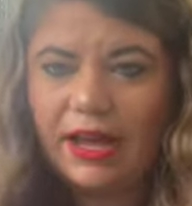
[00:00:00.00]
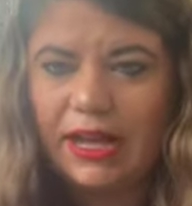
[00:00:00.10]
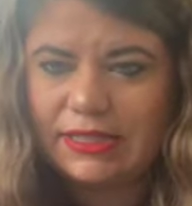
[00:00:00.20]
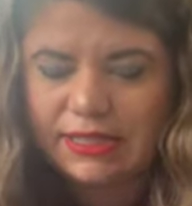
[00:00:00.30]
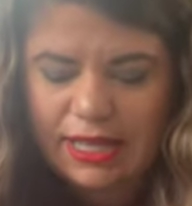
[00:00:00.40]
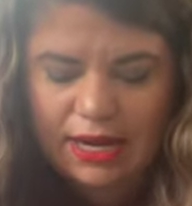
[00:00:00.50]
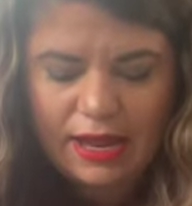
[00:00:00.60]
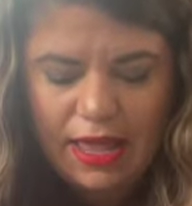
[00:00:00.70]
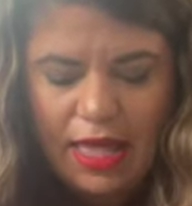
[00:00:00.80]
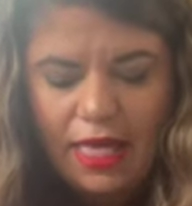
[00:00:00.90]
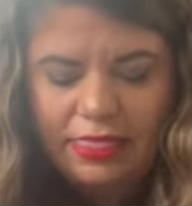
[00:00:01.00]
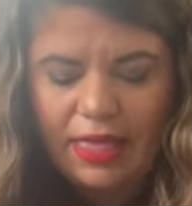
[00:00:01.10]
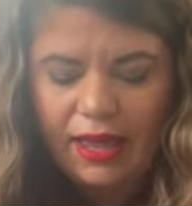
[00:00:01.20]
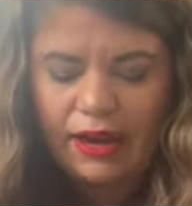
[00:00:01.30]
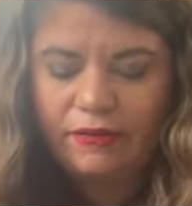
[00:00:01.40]
As I said,
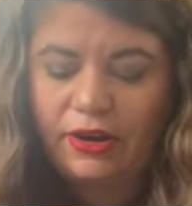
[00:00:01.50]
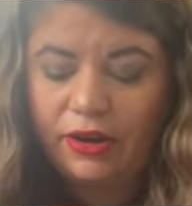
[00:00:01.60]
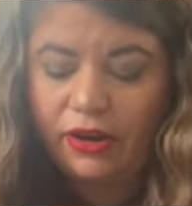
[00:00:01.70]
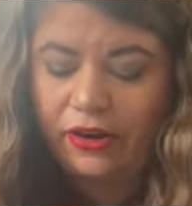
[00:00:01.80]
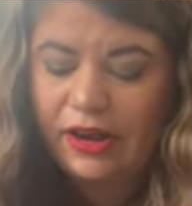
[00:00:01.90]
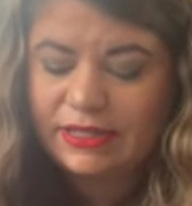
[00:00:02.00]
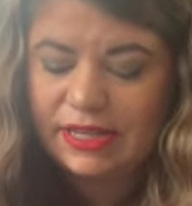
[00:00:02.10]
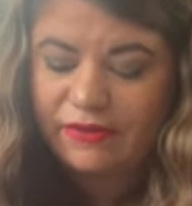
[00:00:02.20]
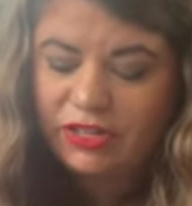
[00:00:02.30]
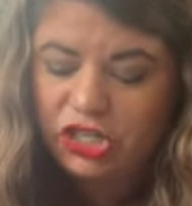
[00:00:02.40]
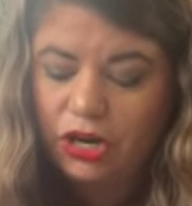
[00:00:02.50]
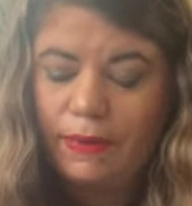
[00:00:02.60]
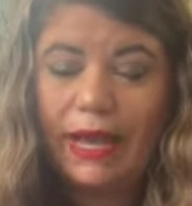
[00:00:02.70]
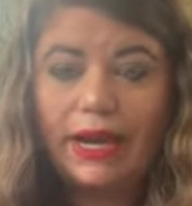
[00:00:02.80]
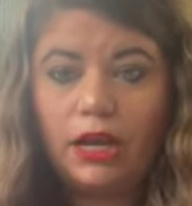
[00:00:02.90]
then I read Her Greatest Adventure
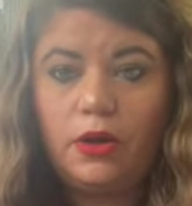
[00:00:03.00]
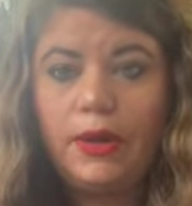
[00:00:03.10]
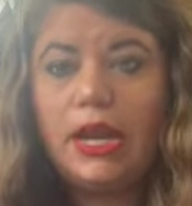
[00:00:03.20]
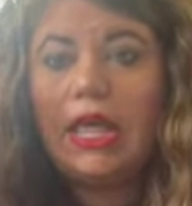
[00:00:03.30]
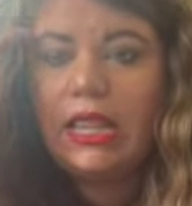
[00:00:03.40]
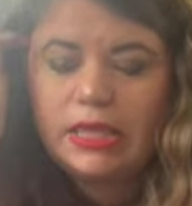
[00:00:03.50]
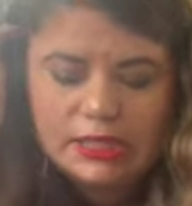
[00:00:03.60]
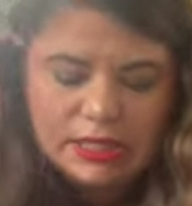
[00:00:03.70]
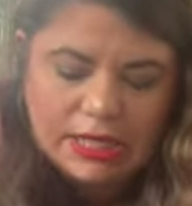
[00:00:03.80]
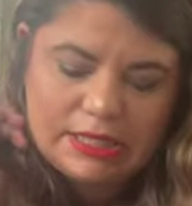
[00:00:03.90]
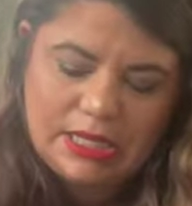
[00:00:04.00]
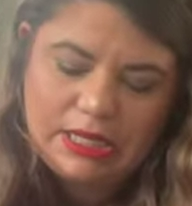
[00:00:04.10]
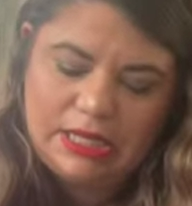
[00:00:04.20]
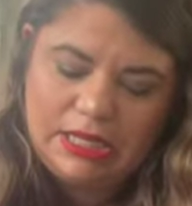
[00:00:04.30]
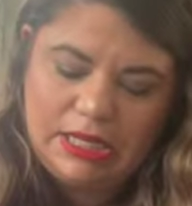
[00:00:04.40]
by Hannah Cohen. This is
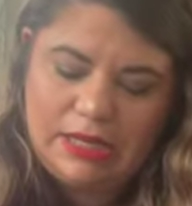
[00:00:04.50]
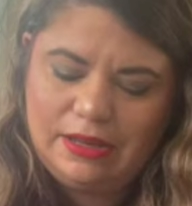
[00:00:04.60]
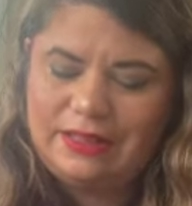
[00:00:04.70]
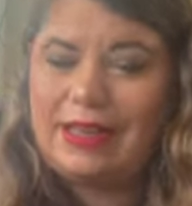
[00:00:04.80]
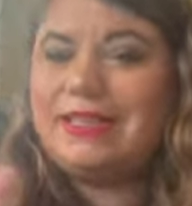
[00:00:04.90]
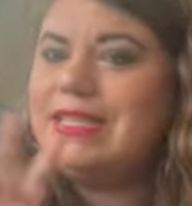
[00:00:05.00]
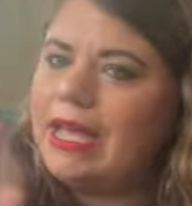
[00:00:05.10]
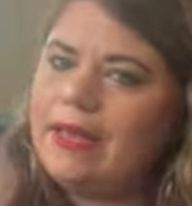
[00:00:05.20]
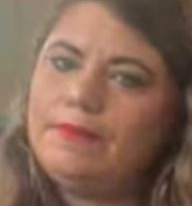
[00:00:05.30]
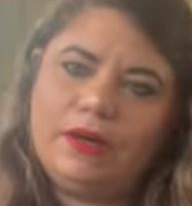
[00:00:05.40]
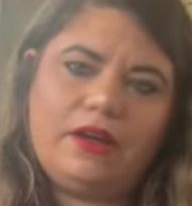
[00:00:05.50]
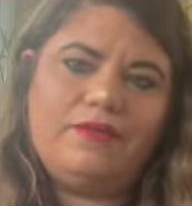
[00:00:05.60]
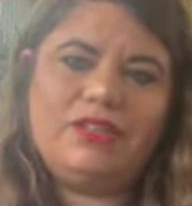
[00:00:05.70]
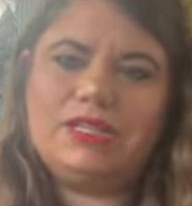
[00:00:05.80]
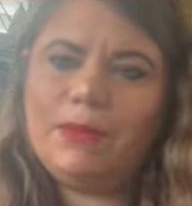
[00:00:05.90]
the like second book
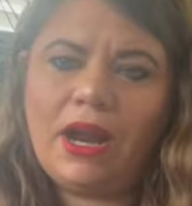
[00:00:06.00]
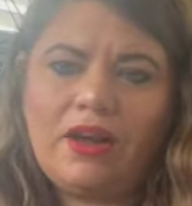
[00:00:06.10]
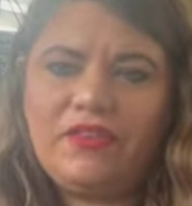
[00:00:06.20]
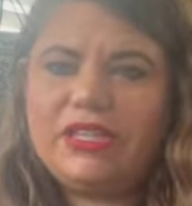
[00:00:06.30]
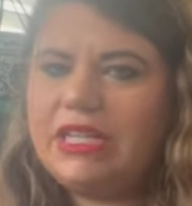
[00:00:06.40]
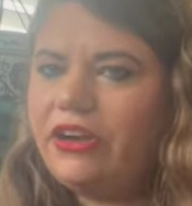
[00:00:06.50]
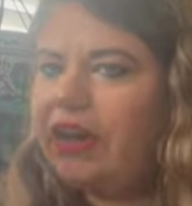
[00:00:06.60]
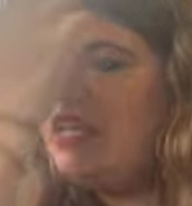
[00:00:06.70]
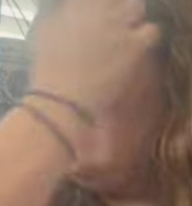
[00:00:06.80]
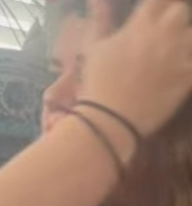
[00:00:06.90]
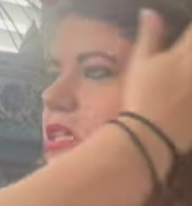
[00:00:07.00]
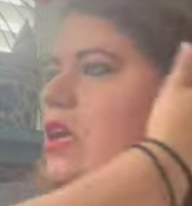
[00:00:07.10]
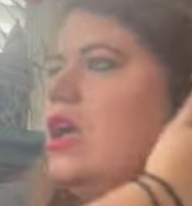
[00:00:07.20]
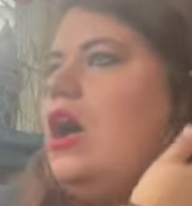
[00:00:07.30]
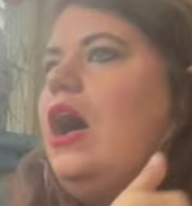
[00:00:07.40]
of the spinoff series
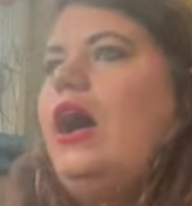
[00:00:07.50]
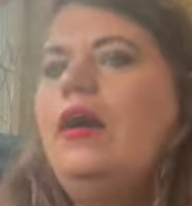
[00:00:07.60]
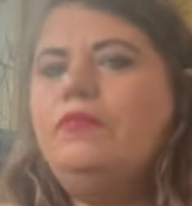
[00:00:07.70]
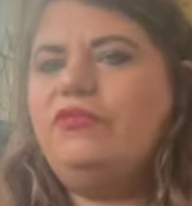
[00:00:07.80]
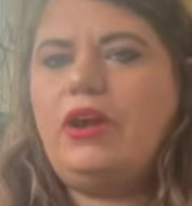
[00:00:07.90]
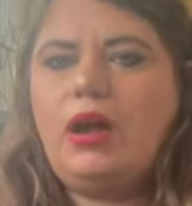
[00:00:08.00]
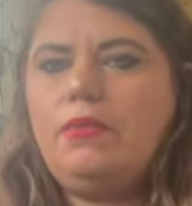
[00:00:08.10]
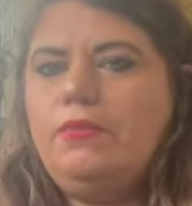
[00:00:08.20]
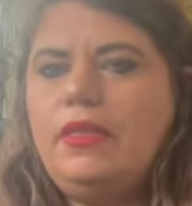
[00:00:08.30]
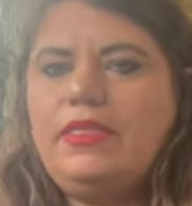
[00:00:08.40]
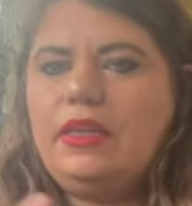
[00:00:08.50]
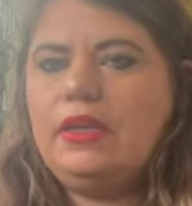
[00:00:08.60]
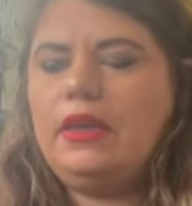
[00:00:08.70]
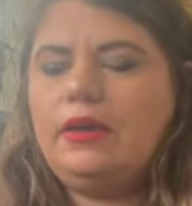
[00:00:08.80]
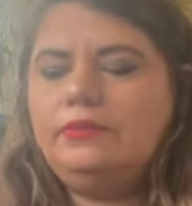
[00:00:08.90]
from
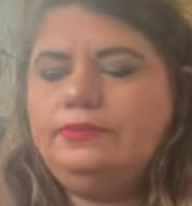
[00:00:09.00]
the